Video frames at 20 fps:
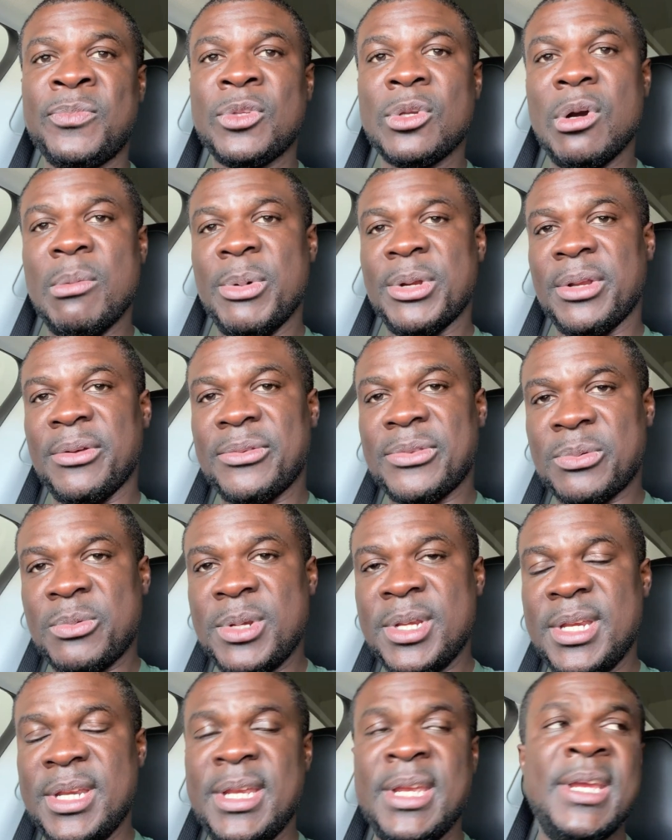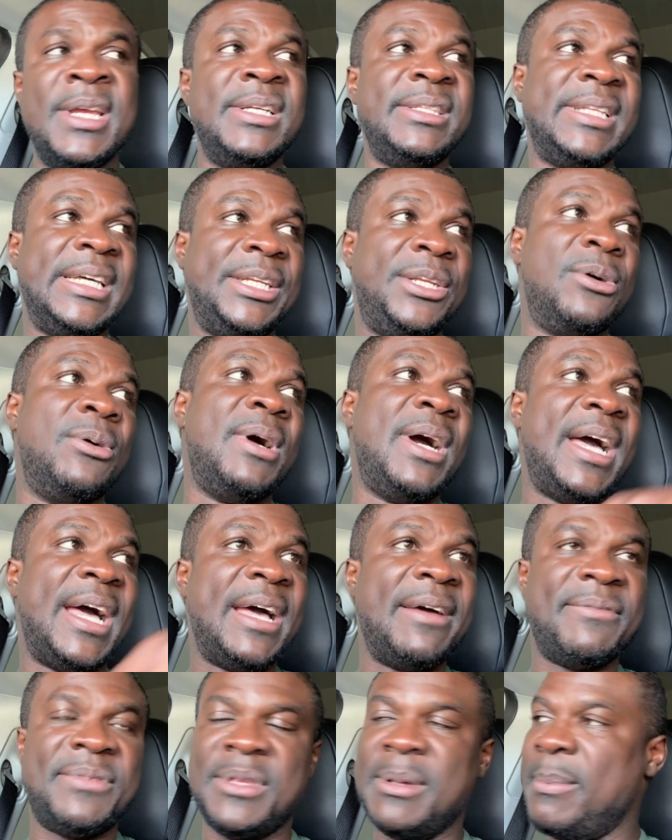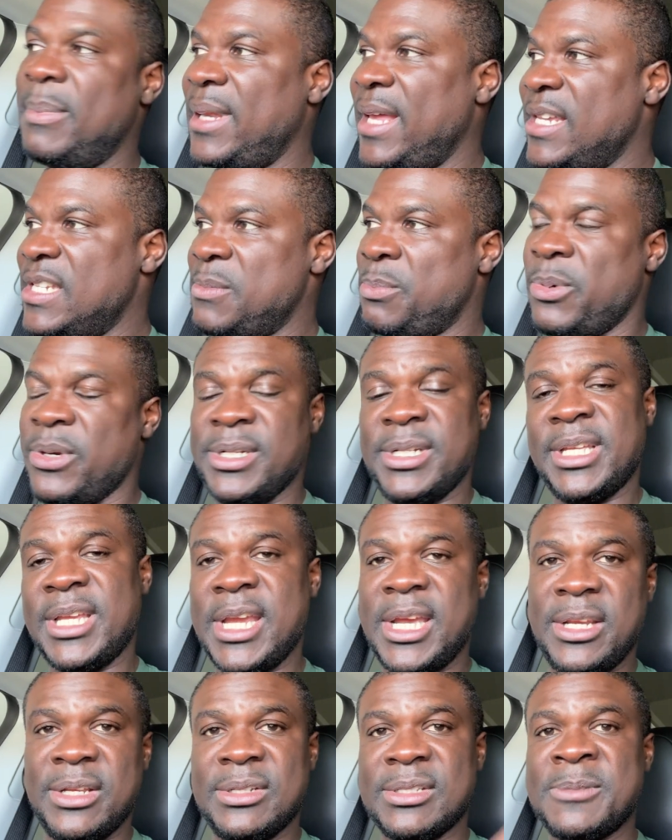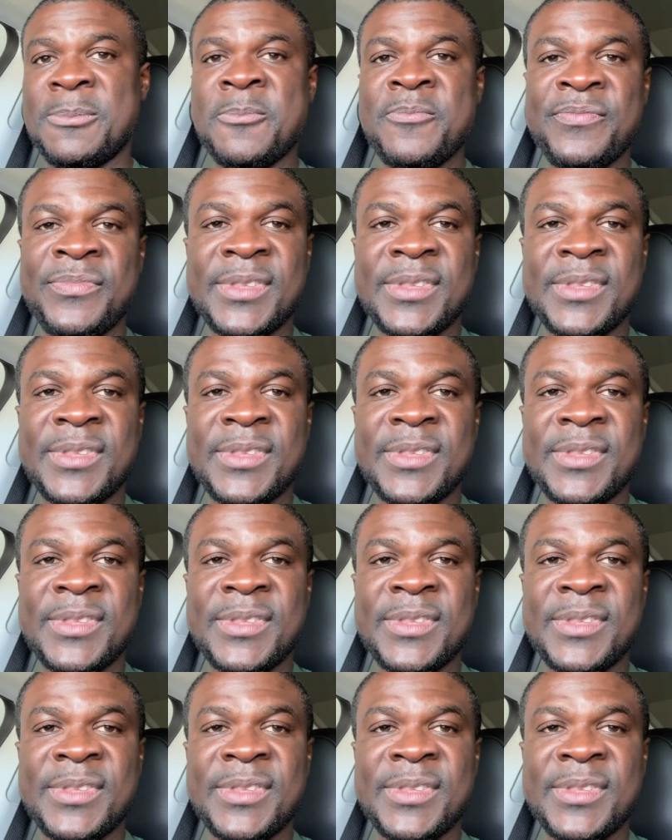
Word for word: or Model three that don't have the blind spot indicators